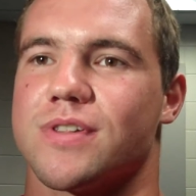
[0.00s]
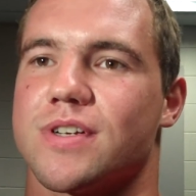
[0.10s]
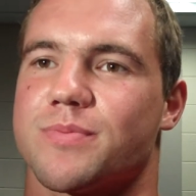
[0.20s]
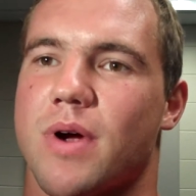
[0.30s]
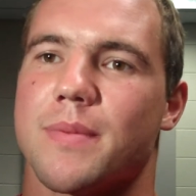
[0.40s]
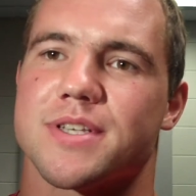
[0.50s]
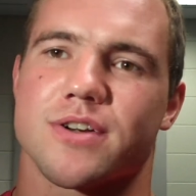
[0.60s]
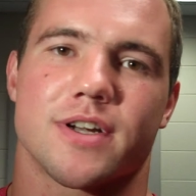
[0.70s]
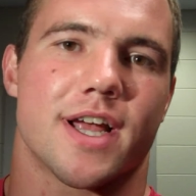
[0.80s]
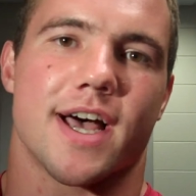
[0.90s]
So there's probably
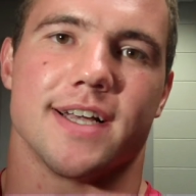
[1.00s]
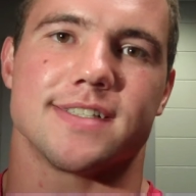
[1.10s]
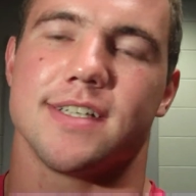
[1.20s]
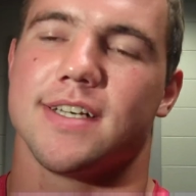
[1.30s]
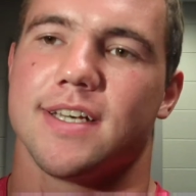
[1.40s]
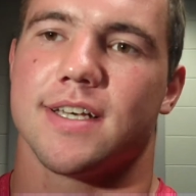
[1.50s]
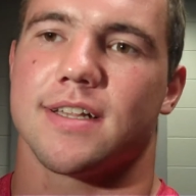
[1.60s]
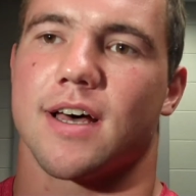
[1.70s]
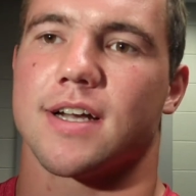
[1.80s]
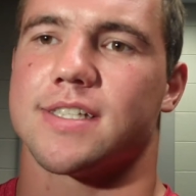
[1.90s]
certain guys,
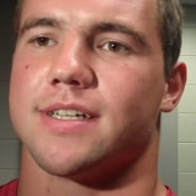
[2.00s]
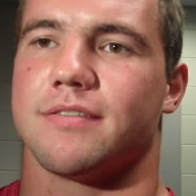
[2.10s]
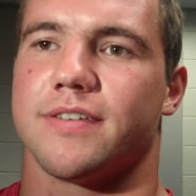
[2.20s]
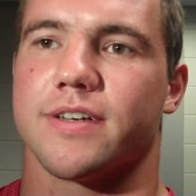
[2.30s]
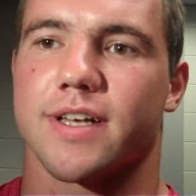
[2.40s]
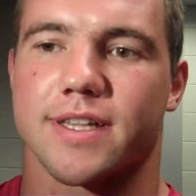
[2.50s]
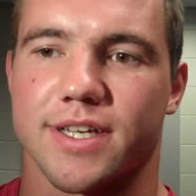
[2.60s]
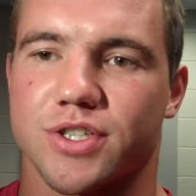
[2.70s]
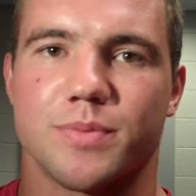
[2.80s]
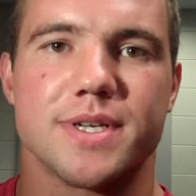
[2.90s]
honestly, that feel like
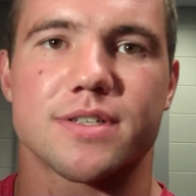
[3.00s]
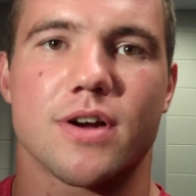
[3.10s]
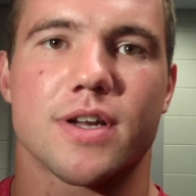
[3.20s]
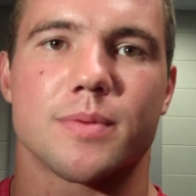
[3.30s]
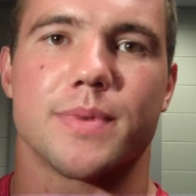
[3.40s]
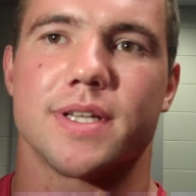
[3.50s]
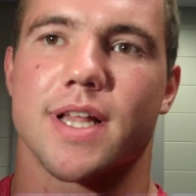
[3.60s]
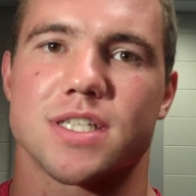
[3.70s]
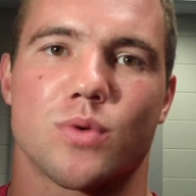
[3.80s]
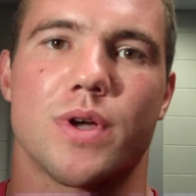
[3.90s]
they should be starting,
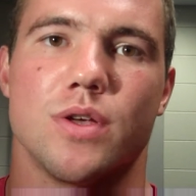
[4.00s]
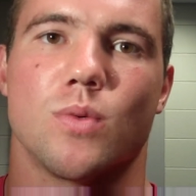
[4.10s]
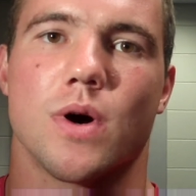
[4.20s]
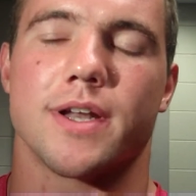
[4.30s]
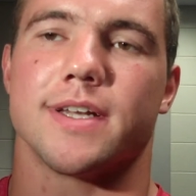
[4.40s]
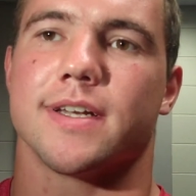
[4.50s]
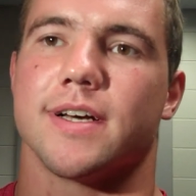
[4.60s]
but that's the way you want it.